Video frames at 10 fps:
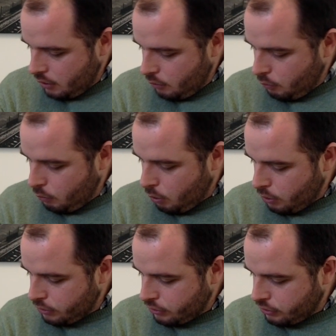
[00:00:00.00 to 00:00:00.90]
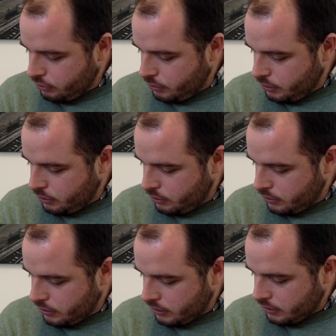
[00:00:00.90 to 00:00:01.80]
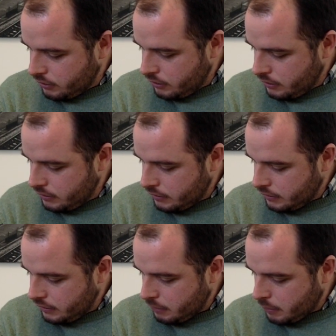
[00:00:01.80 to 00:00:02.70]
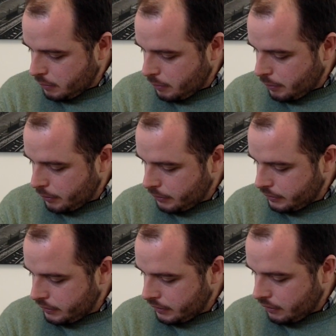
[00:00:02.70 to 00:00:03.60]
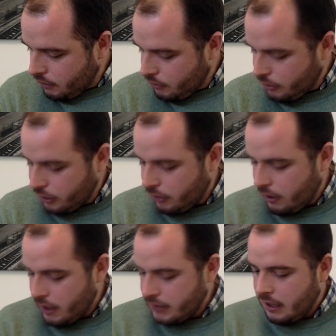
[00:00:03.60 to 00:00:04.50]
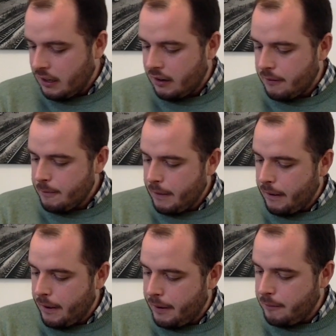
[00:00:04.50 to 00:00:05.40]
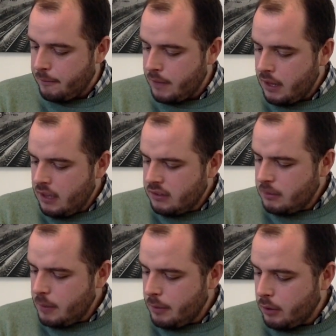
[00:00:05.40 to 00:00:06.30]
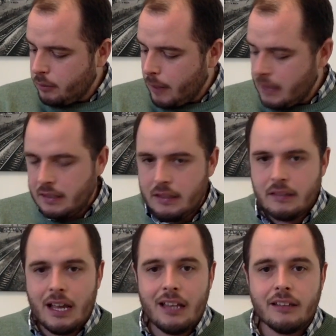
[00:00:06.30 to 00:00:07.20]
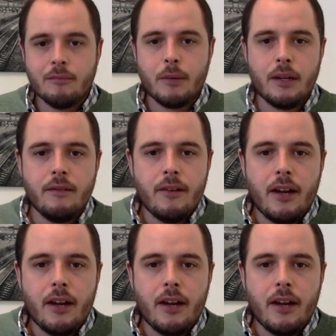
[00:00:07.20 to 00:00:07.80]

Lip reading: What should we do to increase the probability of our correct hire? So it maybe goes back to this talent bit.